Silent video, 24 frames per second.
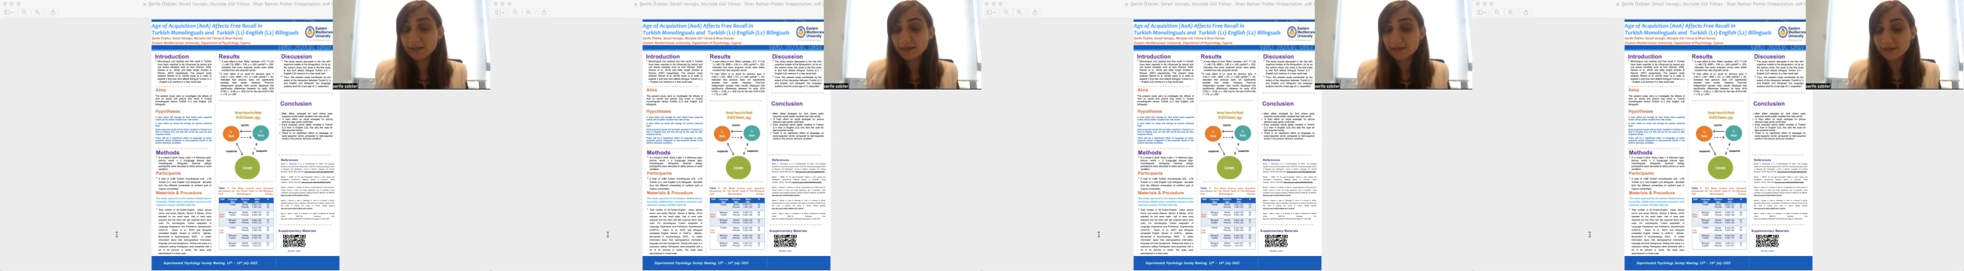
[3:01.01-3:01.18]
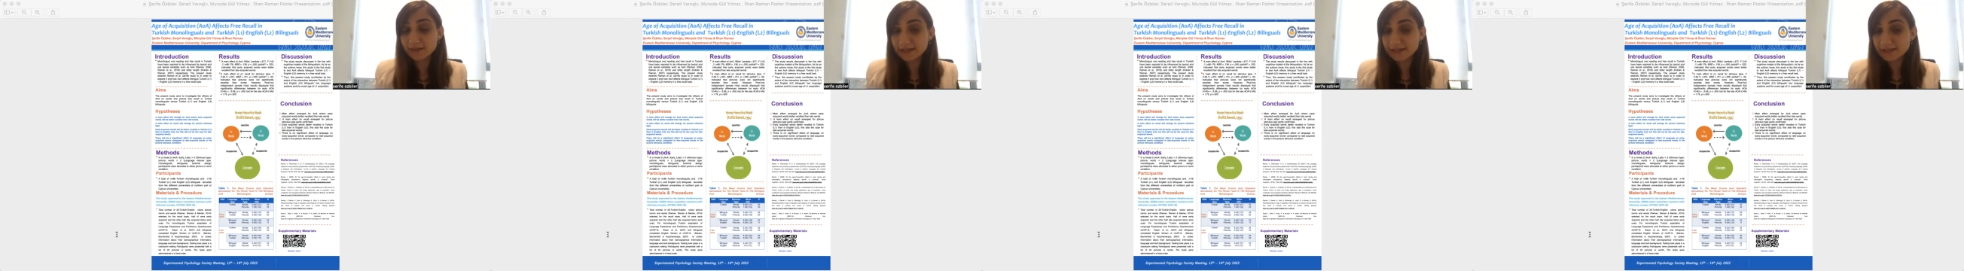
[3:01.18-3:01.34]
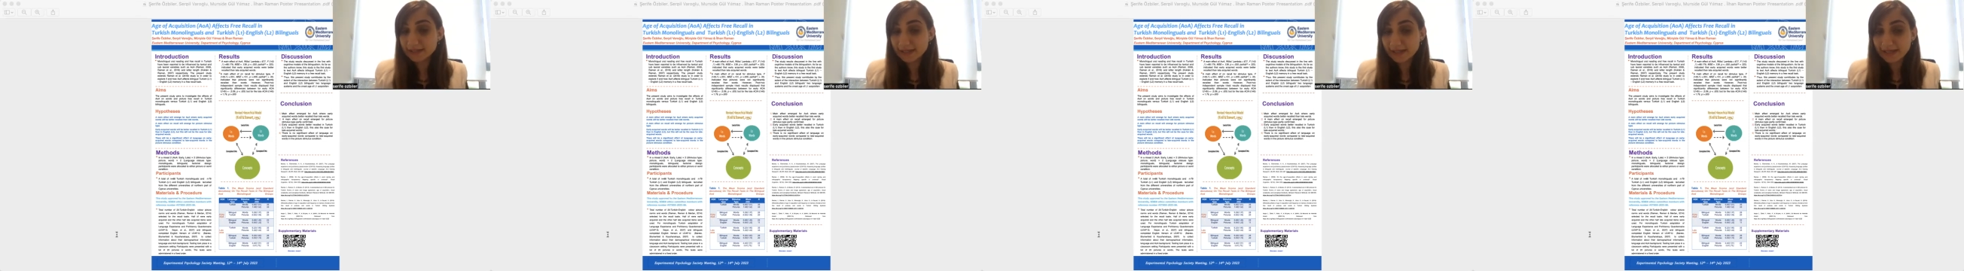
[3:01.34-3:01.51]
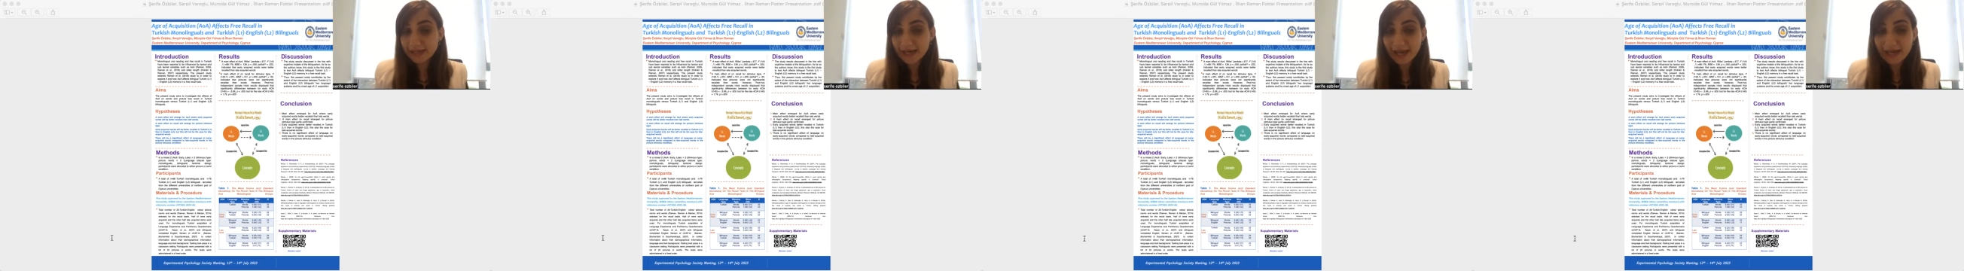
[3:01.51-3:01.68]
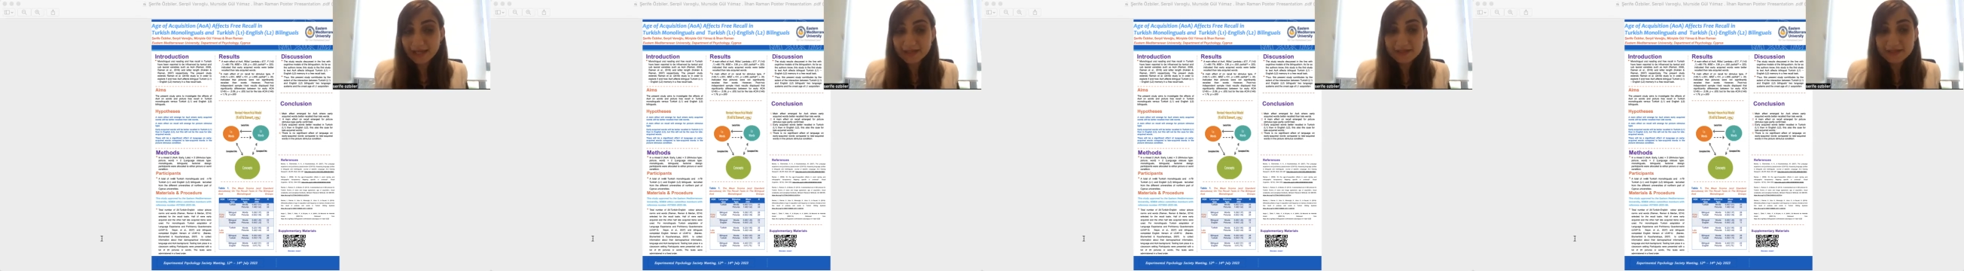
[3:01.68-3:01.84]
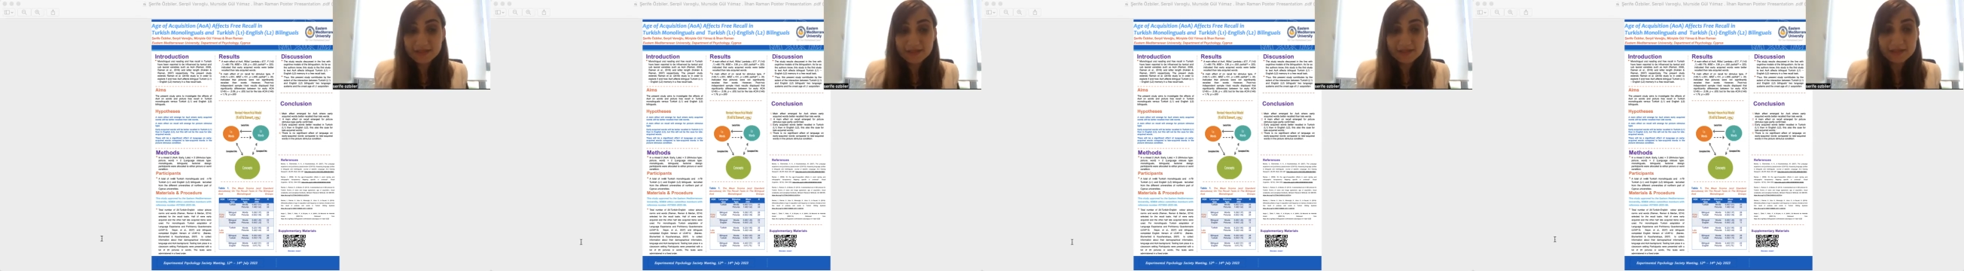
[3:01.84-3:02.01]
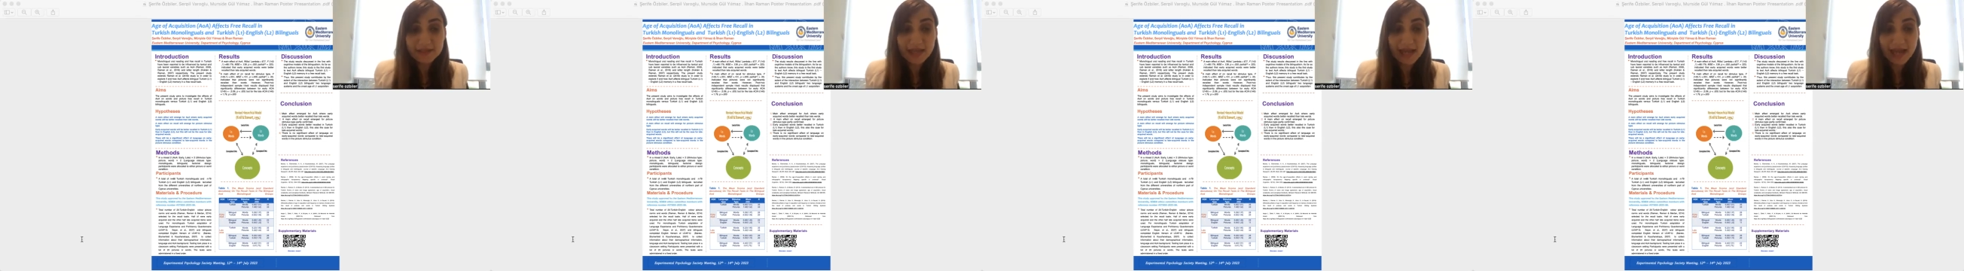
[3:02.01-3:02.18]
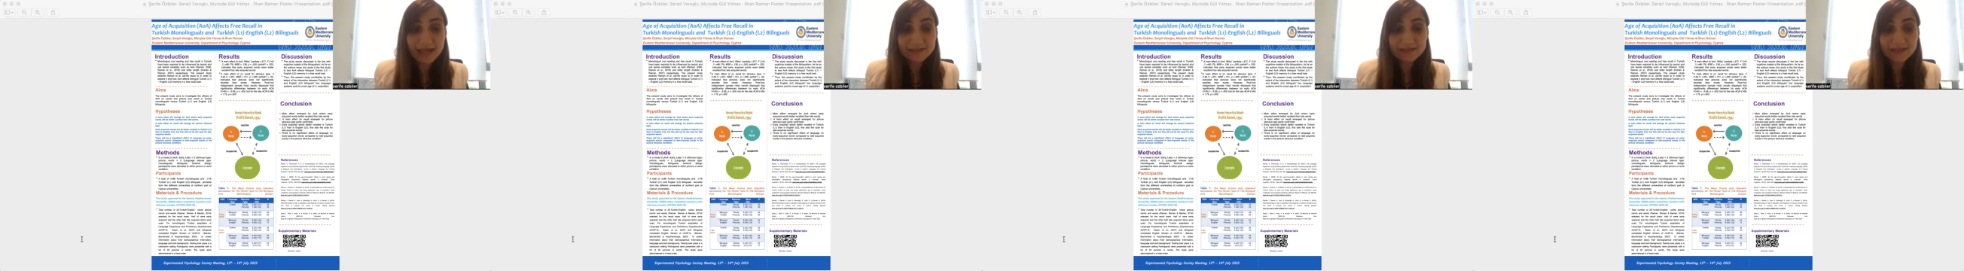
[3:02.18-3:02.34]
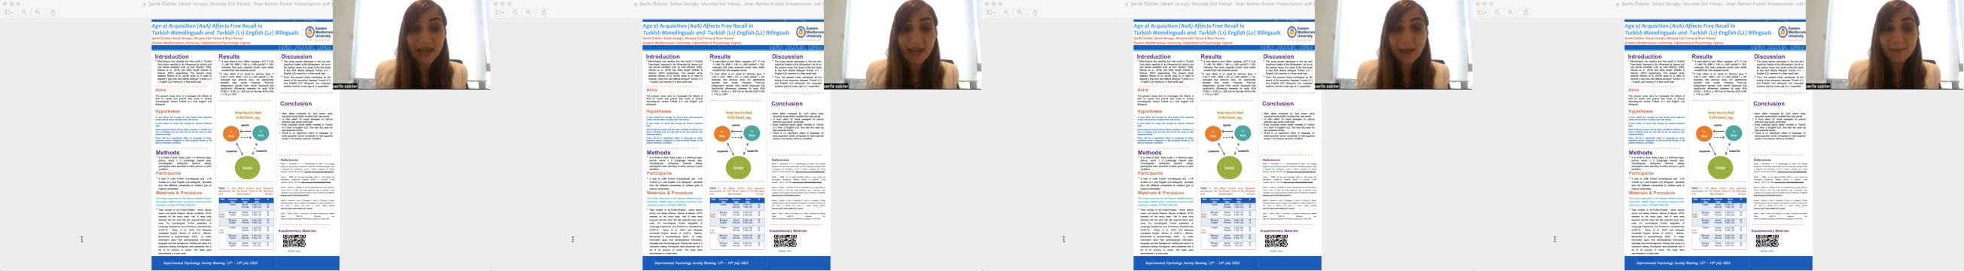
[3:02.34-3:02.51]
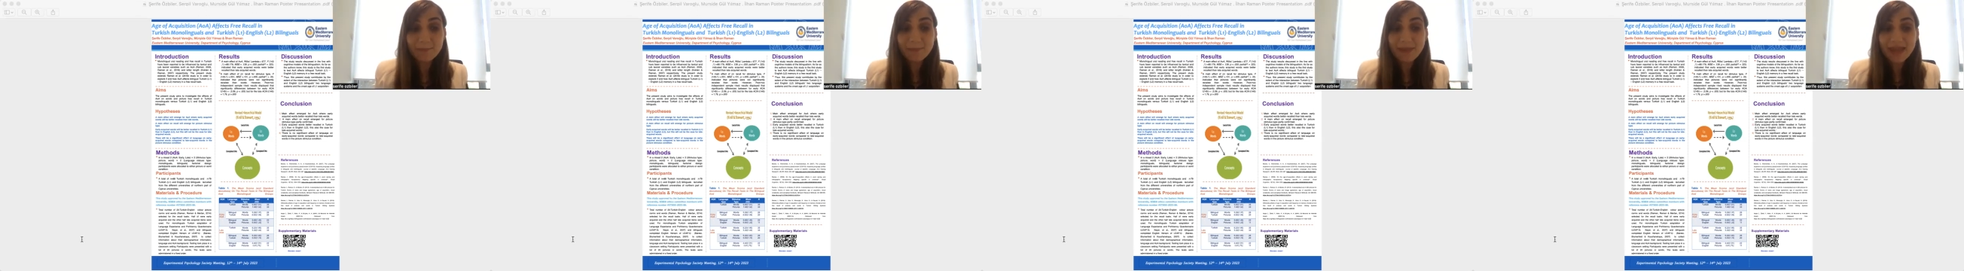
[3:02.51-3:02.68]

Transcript: indicated that a